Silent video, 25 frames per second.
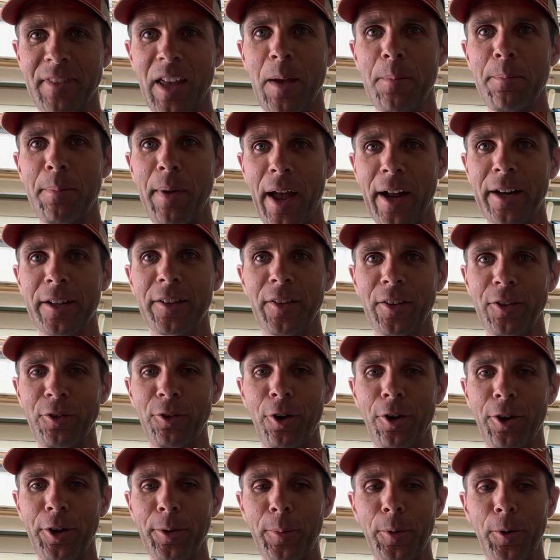back to the
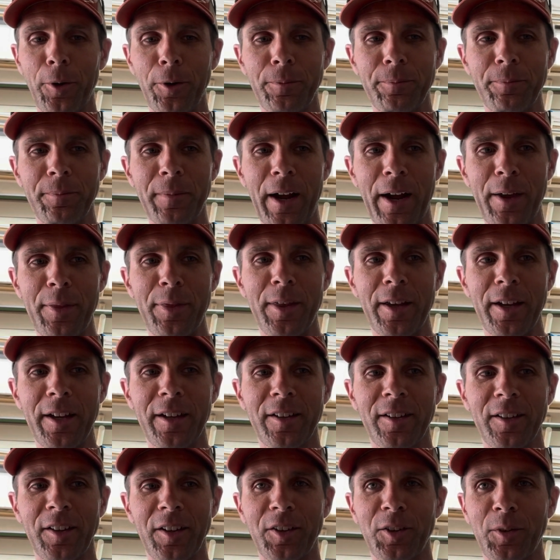drawing board. I think
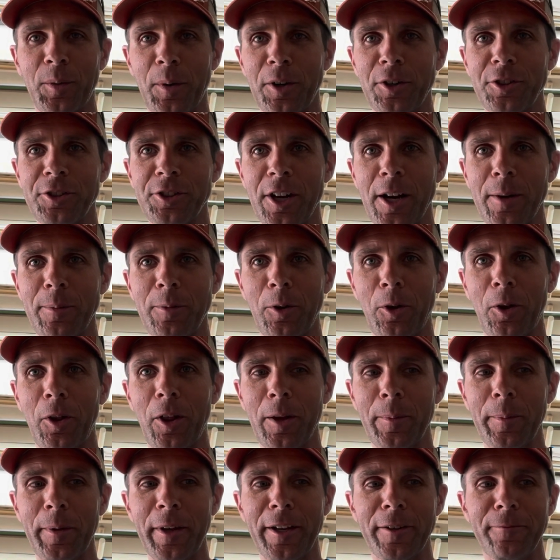it's the square-shaped hole
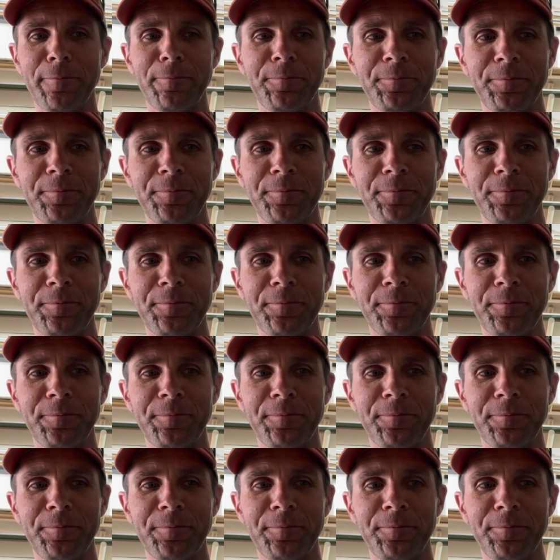I made.